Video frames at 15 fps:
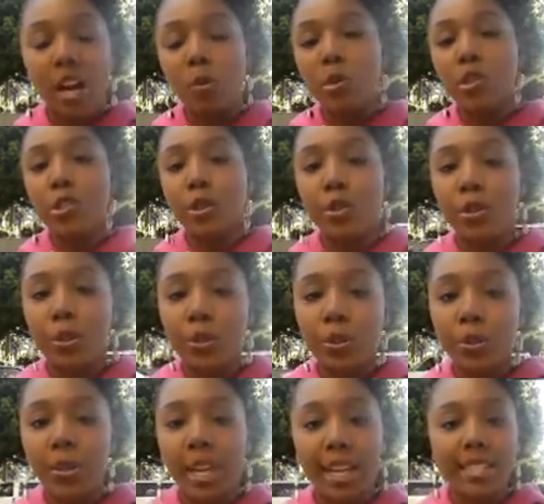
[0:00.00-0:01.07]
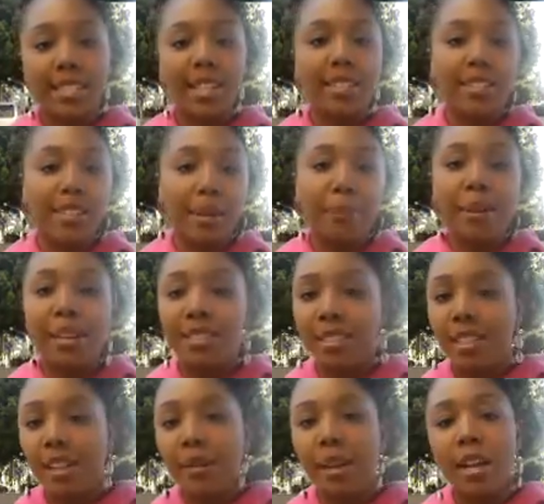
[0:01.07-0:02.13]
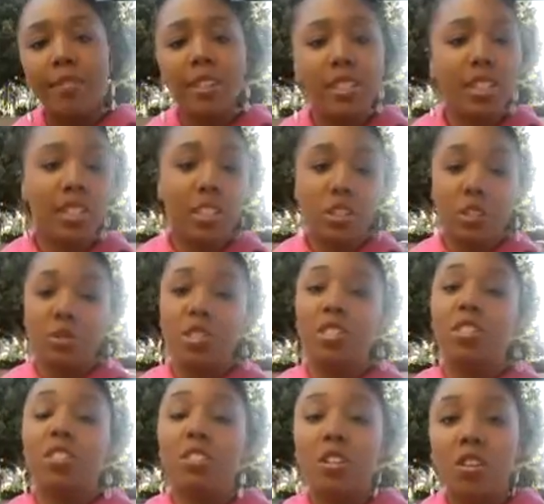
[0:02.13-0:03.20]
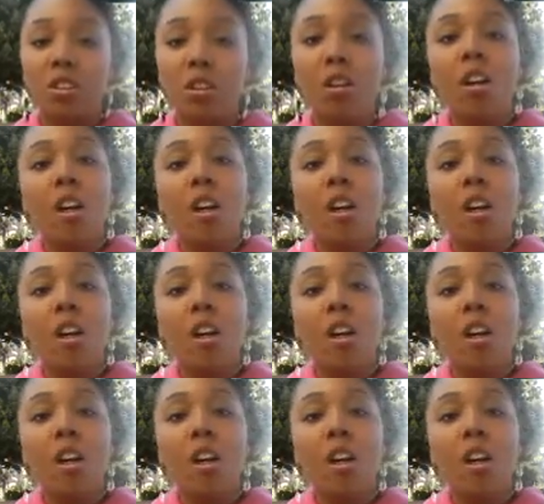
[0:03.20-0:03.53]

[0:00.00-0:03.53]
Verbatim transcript: I will show you, like I said, step by step, everything that you need to know